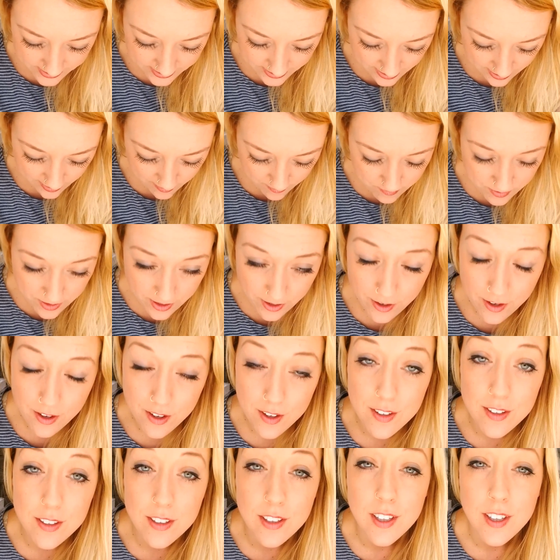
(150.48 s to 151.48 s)
him the
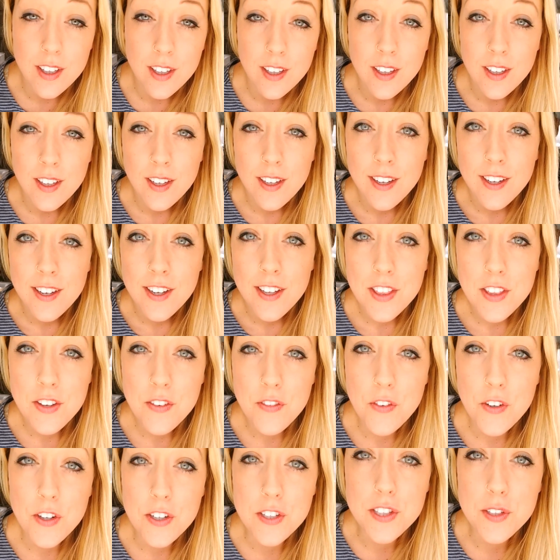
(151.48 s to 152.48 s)

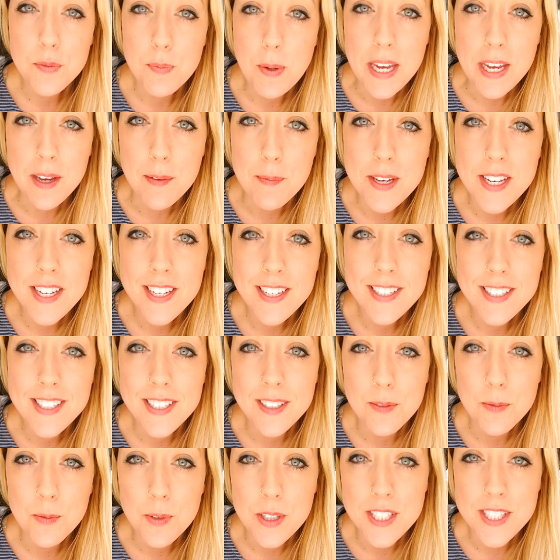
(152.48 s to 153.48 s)
first payment,
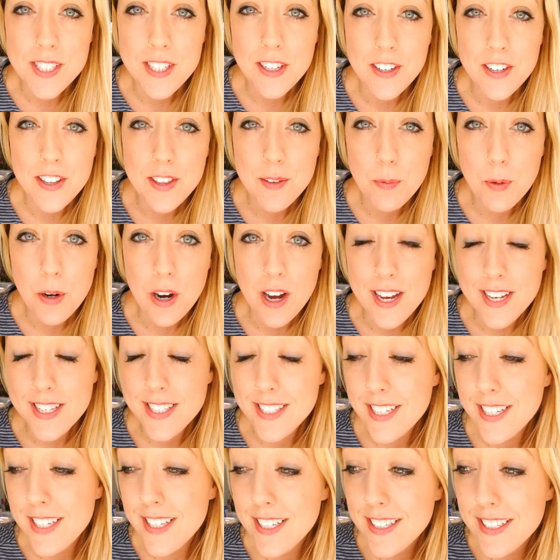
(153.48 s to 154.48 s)
and we started the
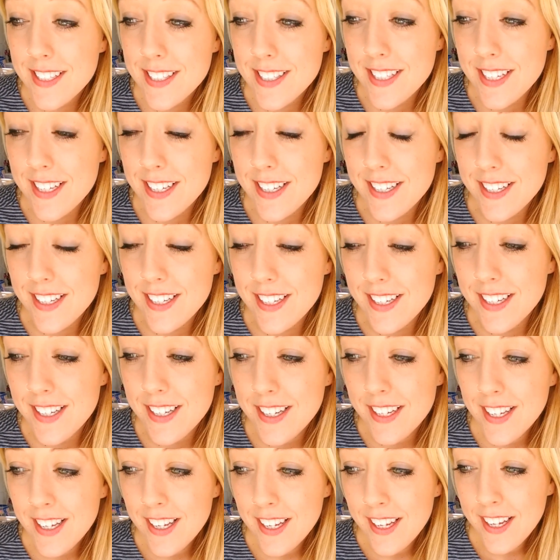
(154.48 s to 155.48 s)
process, and
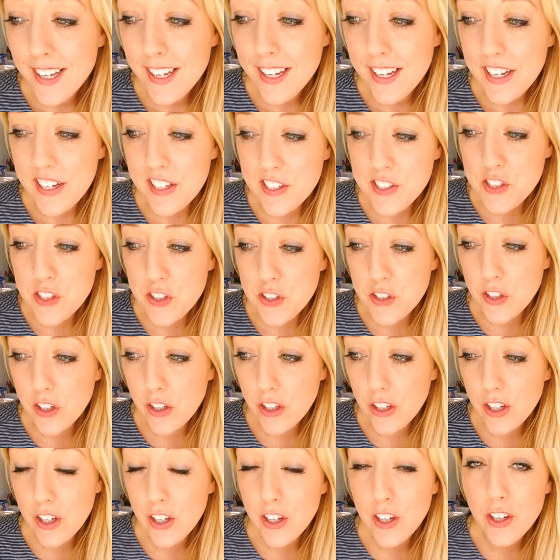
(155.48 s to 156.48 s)
it
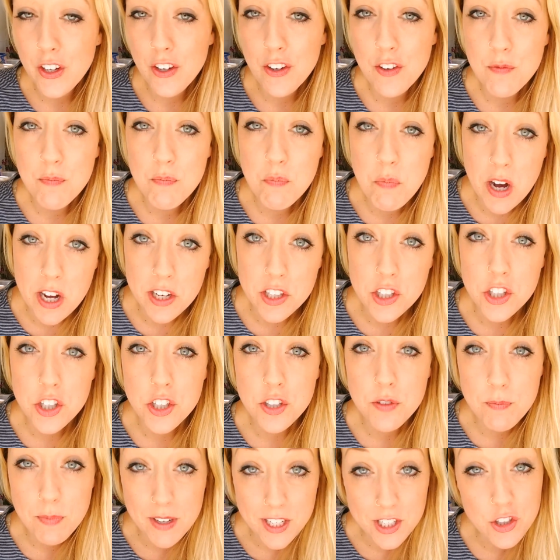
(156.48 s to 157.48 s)
took much
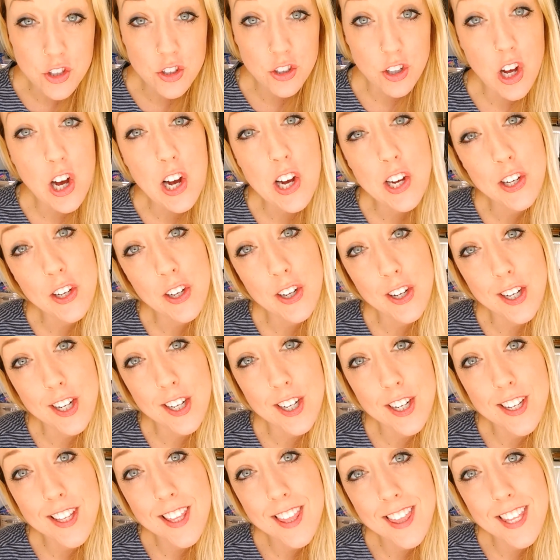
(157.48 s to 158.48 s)

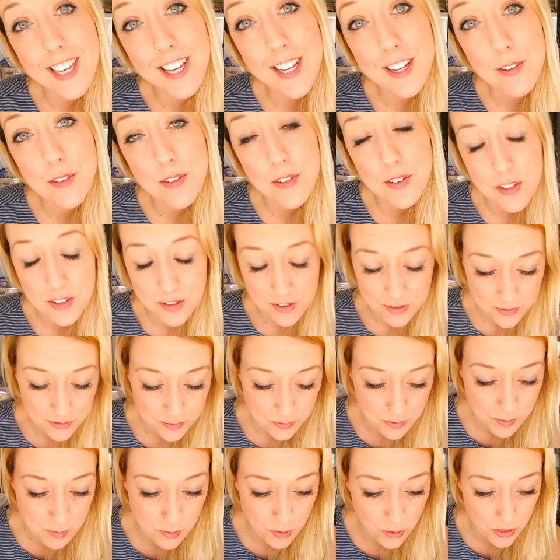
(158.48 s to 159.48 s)
longer than
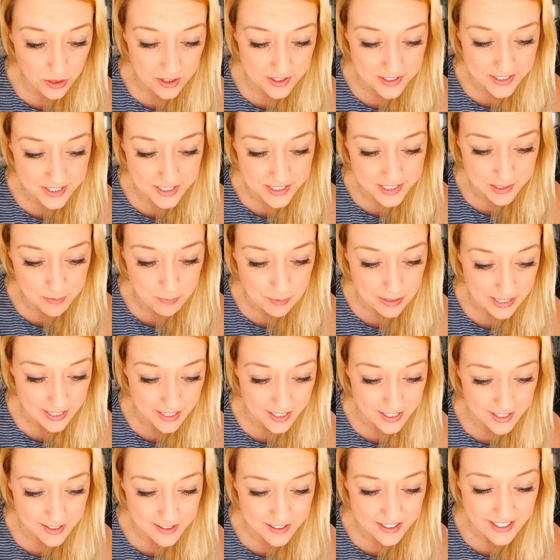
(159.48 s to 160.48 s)
we both
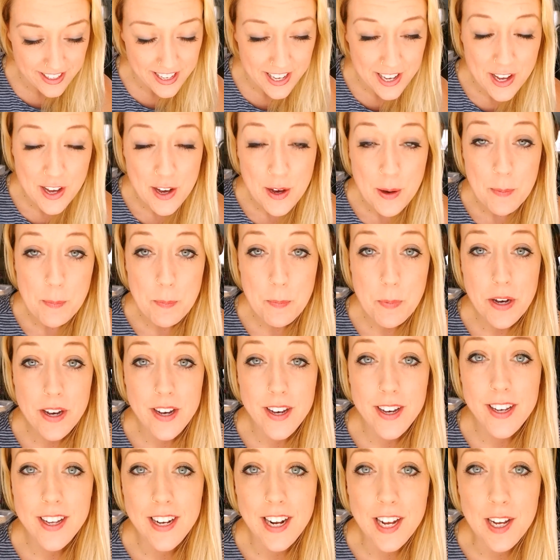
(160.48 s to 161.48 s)
anticipated.
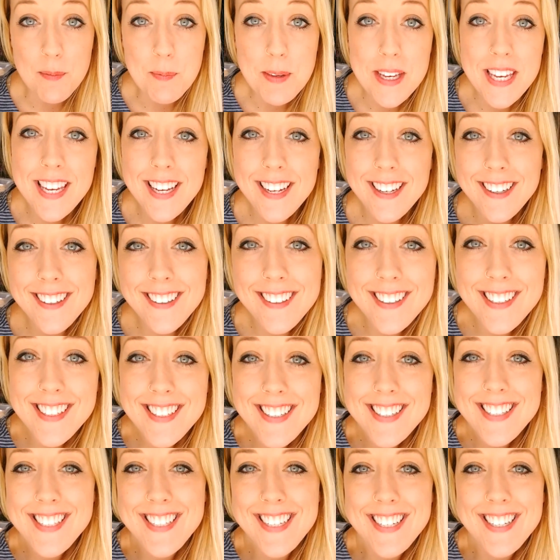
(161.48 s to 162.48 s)
But I'm here, and
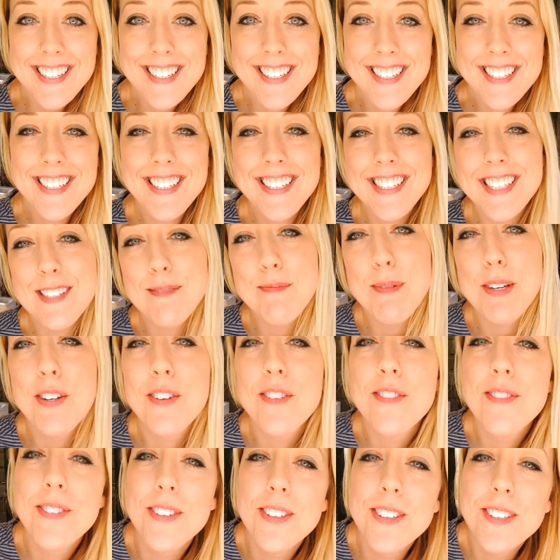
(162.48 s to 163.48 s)
it's done, and it's
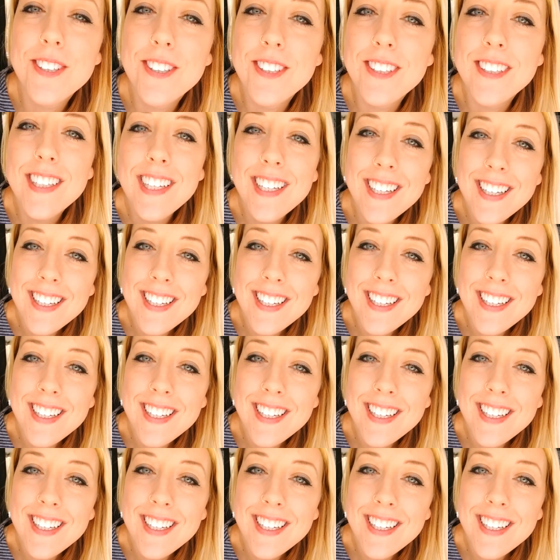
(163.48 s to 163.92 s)
beautiful.